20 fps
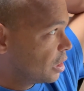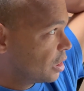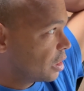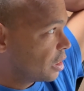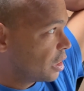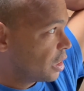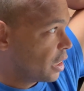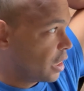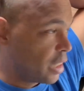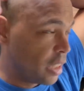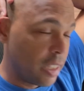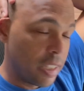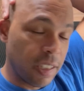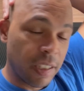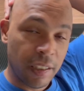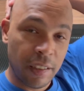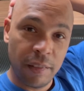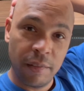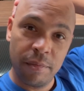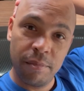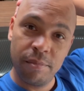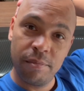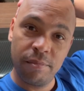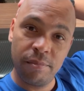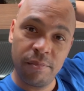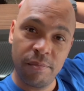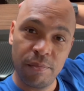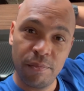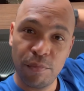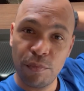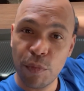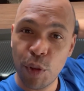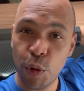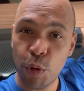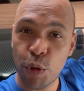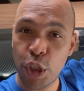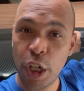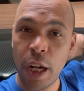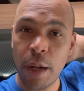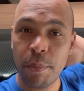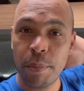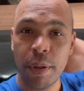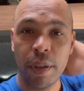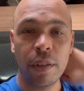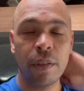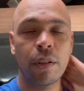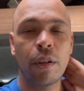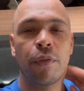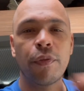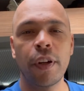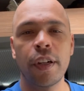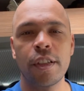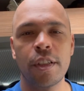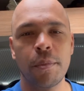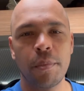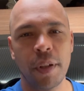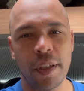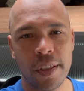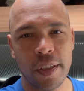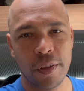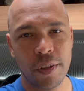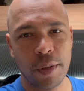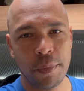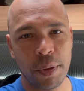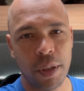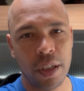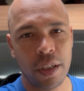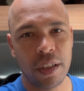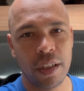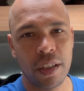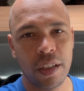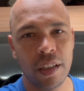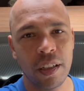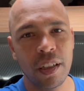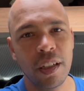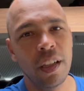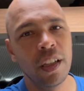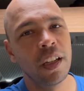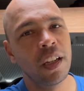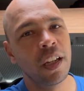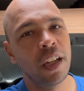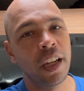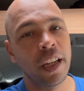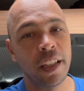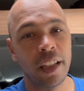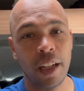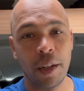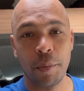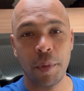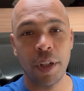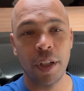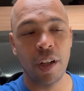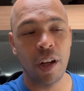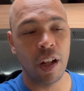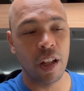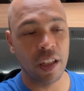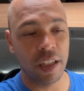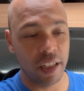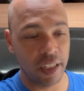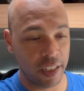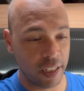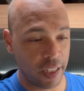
and go shop, go find someplace else to park. And then I'm gonna call it a